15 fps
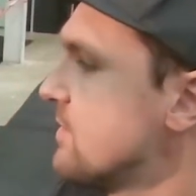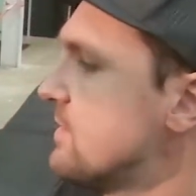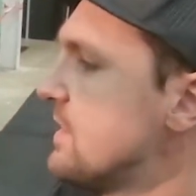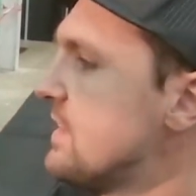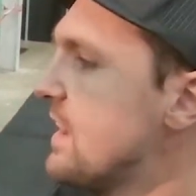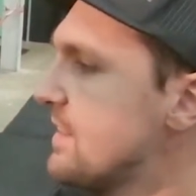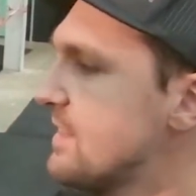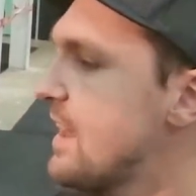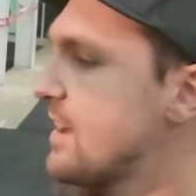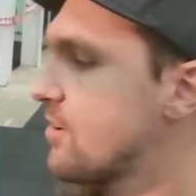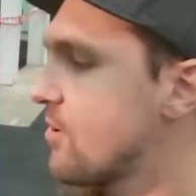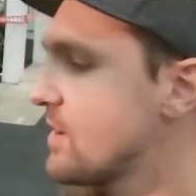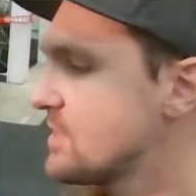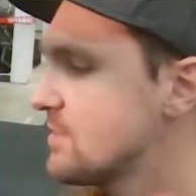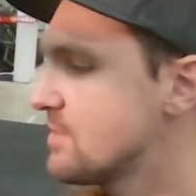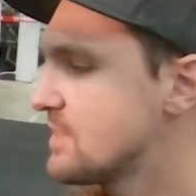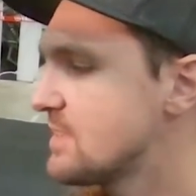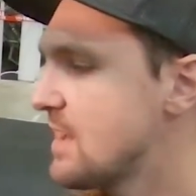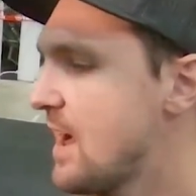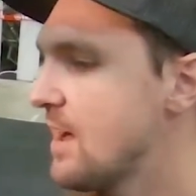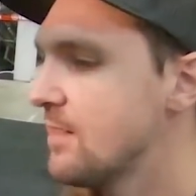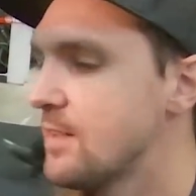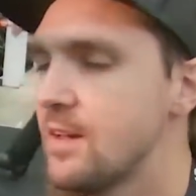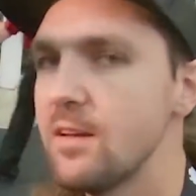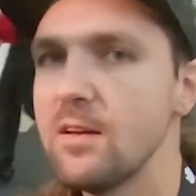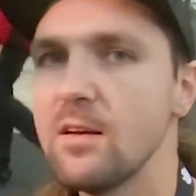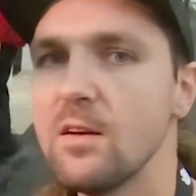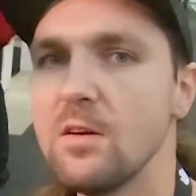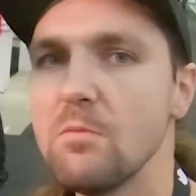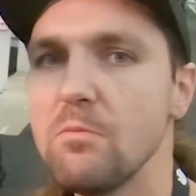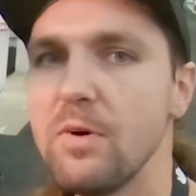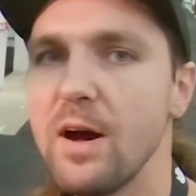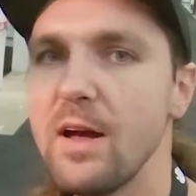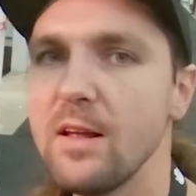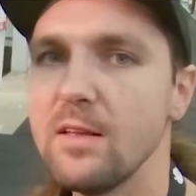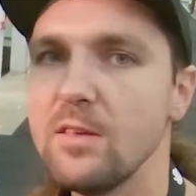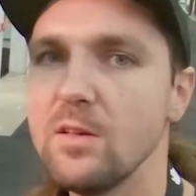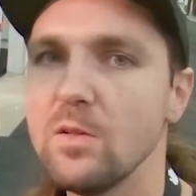They get that aggressive styling, but